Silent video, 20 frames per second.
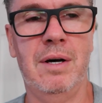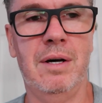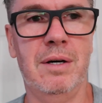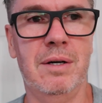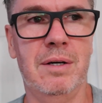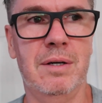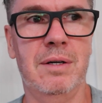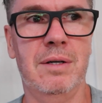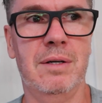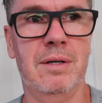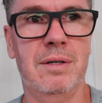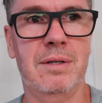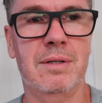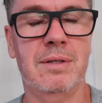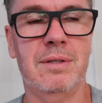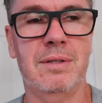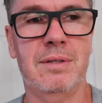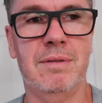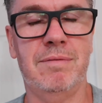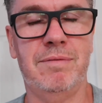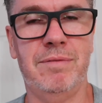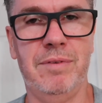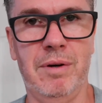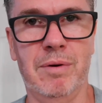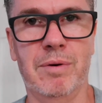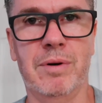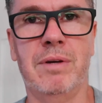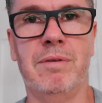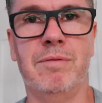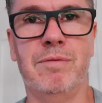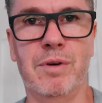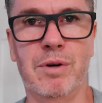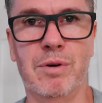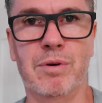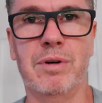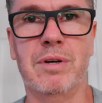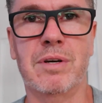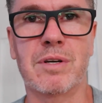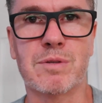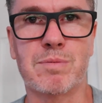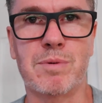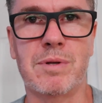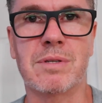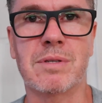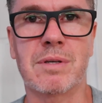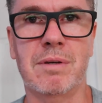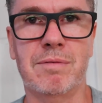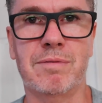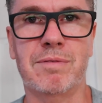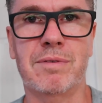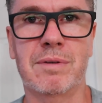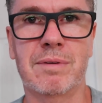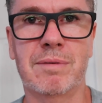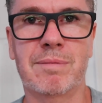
Very, very expensive.